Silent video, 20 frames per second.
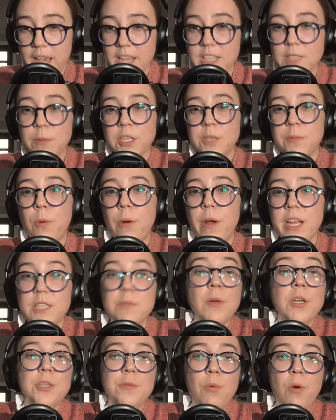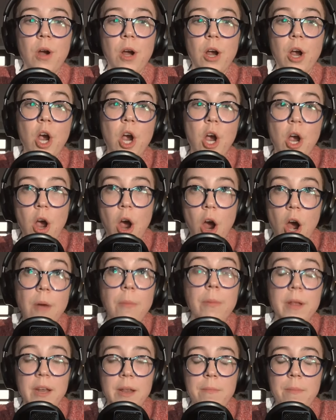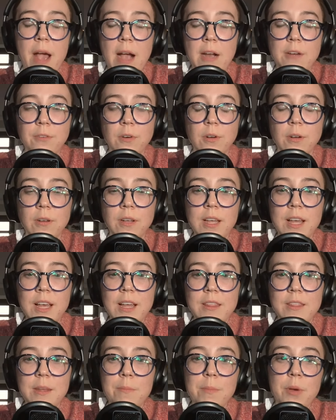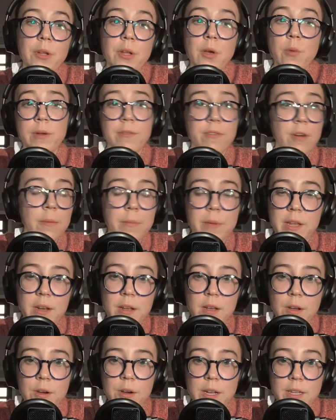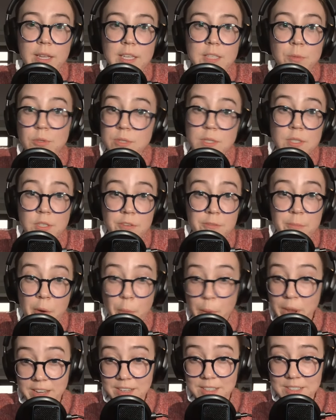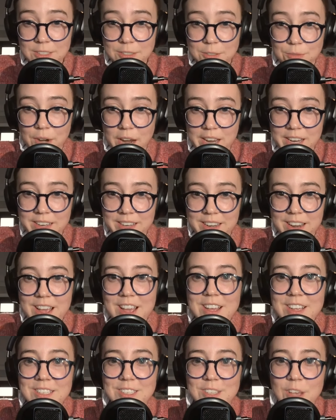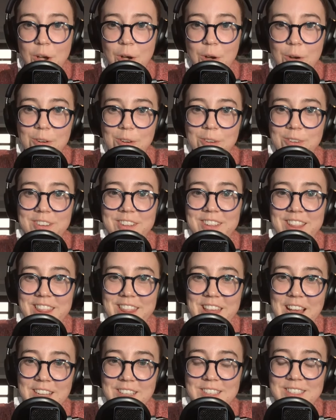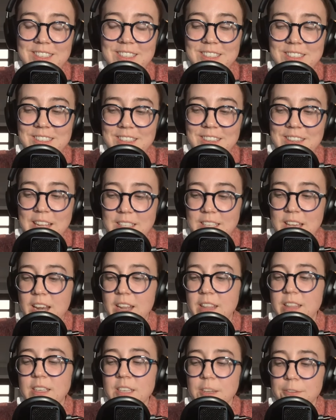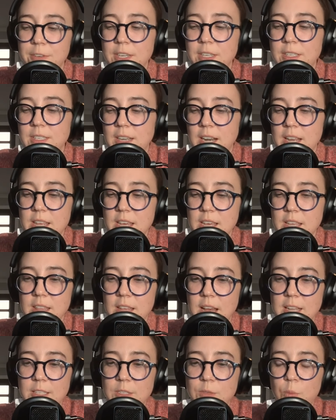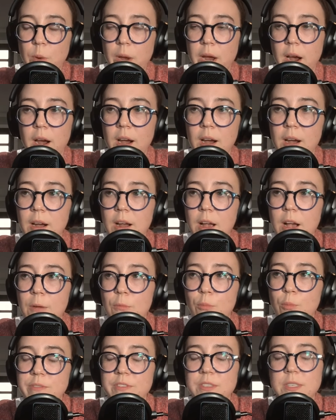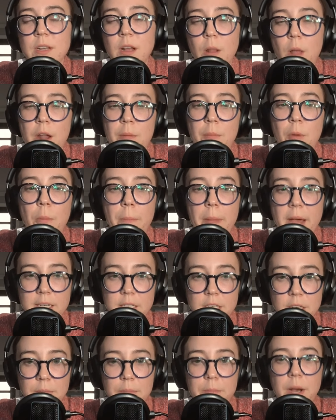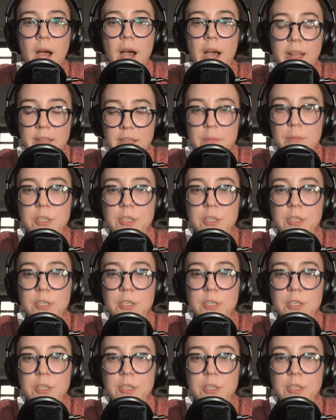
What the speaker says: is much more carbon impactful than building a wind farm in a grid that's mostly served by wind, right? So that's kind of the difference. And I think that's where we've seen a lot of momentum behind the